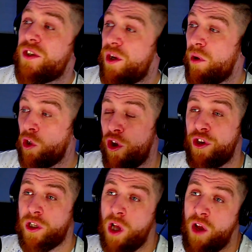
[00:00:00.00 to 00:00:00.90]
So I
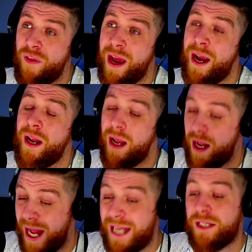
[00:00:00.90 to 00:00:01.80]
learned a lot on there
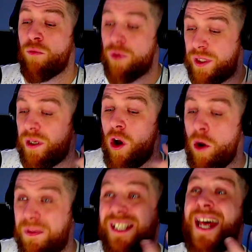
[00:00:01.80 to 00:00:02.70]
as I was
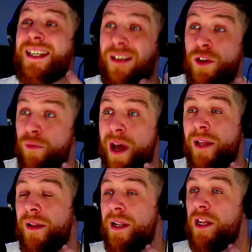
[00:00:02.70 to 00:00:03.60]
obsessed as well.